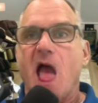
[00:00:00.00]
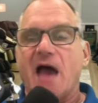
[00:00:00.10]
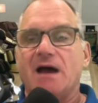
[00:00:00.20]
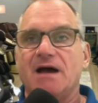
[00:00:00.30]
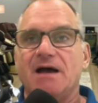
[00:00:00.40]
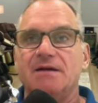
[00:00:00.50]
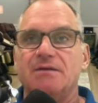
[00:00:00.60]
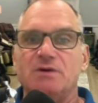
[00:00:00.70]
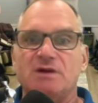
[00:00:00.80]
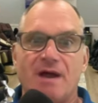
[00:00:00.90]
uh,
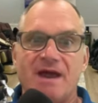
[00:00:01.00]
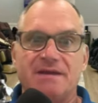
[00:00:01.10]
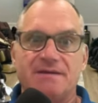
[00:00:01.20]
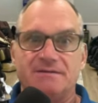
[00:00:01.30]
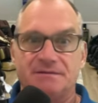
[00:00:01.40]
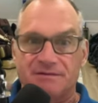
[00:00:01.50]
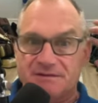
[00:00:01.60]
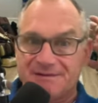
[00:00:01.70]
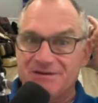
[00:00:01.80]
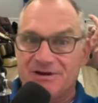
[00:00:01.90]
we ran uh,
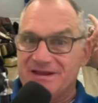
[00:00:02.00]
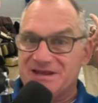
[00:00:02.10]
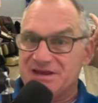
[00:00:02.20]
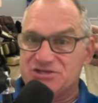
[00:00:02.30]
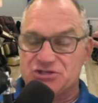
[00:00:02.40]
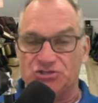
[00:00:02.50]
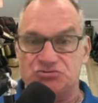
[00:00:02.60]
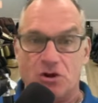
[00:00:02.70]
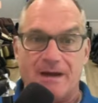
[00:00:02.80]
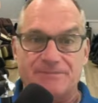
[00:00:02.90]
the internet connection
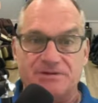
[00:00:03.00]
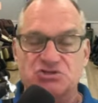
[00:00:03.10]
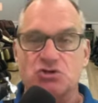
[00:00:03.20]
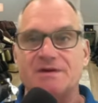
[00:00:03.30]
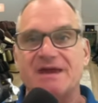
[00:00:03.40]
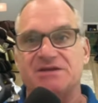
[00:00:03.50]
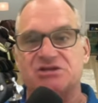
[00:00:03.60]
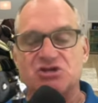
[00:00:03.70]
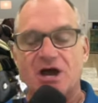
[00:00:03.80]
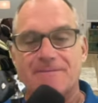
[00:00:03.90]
dropped, and so we had to
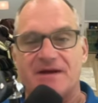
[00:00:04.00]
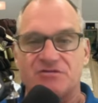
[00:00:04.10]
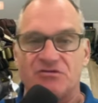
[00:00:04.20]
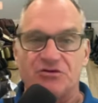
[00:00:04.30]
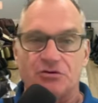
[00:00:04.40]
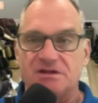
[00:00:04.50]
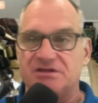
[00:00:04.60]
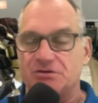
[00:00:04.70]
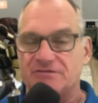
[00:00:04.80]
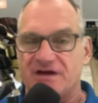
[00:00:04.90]
stop after 30,
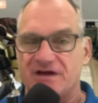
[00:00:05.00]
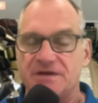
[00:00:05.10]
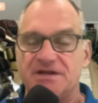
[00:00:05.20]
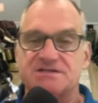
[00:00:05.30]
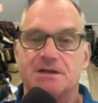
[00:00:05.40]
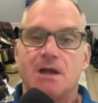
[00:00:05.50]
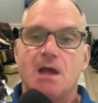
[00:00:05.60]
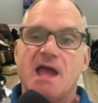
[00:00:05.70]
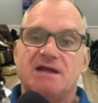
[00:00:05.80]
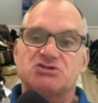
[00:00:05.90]
35 minutes.
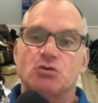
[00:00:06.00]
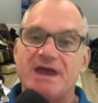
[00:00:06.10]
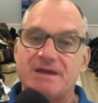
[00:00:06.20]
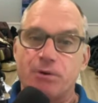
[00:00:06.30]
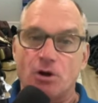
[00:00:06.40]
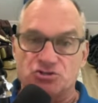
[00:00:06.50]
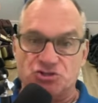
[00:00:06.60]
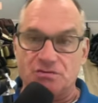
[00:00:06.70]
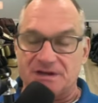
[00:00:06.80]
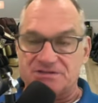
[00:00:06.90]
And so we had part
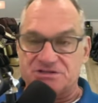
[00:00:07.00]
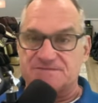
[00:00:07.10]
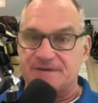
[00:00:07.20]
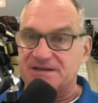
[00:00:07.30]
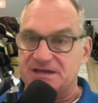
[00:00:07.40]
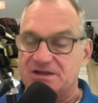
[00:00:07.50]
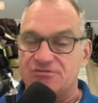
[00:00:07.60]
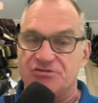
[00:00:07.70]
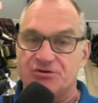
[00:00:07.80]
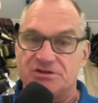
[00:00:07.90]
two, and I was expecting another
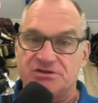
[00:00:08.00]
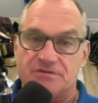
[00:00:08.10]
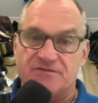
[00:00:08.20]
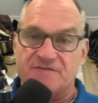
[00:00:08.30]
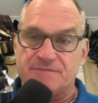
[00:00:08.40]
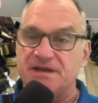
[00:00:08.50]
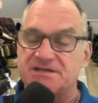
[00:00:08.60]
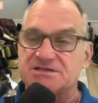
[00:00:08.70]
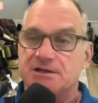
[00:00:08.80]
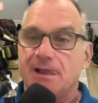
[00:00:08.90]
30, 35
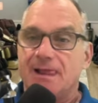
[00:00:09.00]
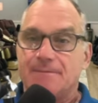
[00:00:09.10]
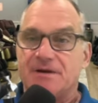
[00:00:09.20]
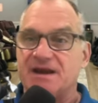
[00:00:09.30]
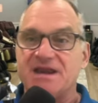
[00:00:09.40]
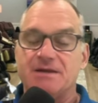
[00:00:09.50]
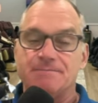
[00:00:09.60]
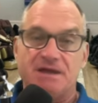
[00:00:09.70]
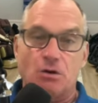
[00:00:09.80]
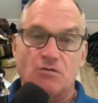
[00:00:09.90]
minutes, but it ended up
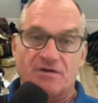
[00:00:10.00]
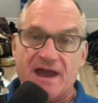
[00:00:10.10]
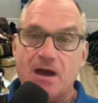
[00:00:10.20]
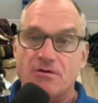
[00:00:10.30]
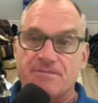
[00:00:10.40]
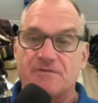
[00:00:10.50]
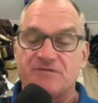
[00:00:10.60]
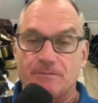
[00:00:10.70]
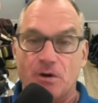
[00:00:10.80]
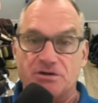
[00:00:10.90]
being over an hour for,
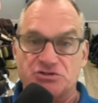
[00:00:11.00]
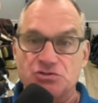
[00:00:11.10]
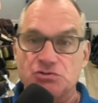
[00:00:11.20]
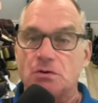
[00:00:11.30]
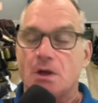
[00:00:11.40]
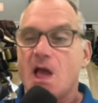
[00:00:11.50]
for part two.